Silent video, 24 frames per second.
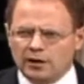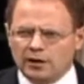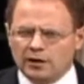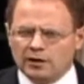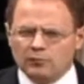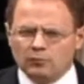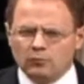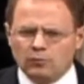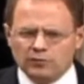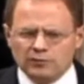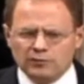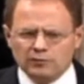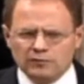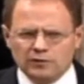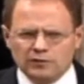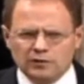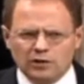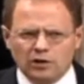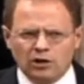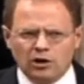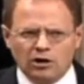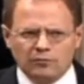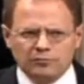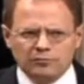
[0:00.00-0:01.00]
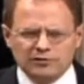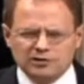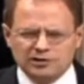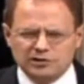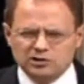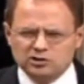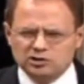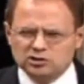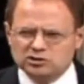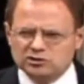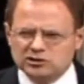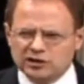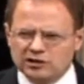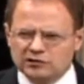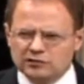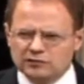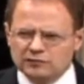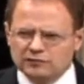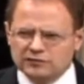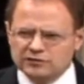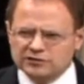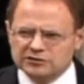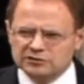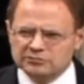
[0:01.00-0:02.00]
And one of the obligations out
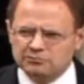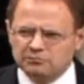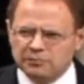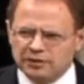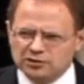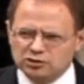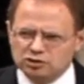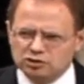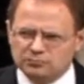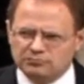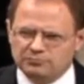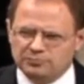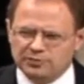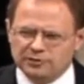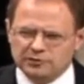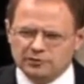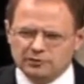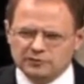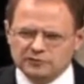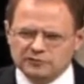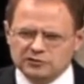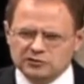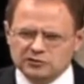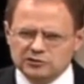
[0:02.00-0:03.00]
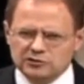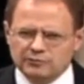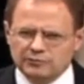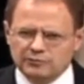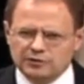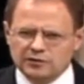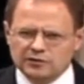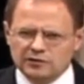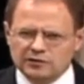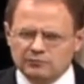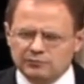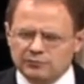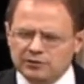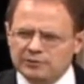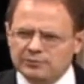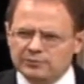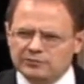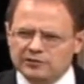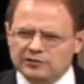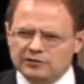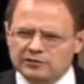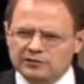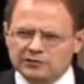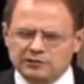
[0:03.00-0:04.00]
of this budget bill is going to be that
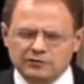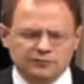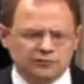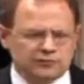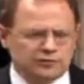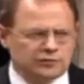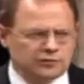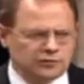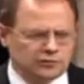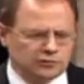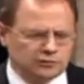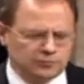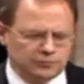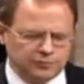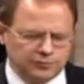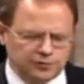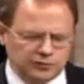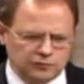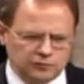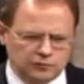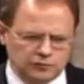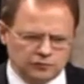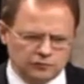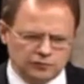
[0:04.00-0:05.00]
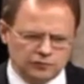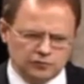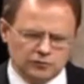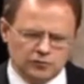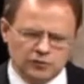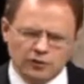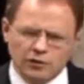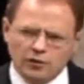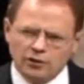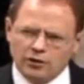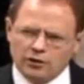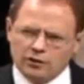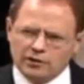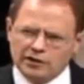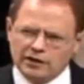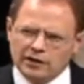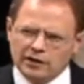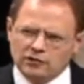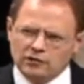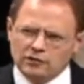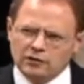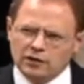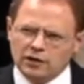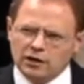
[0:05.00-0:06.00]
people that live in the European Union are
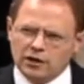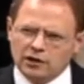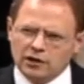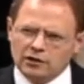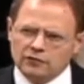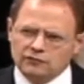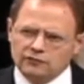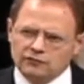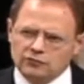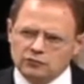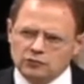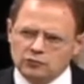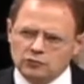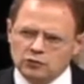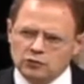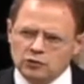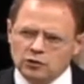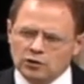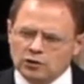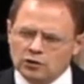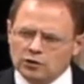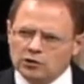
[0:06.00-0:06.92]
now going to have to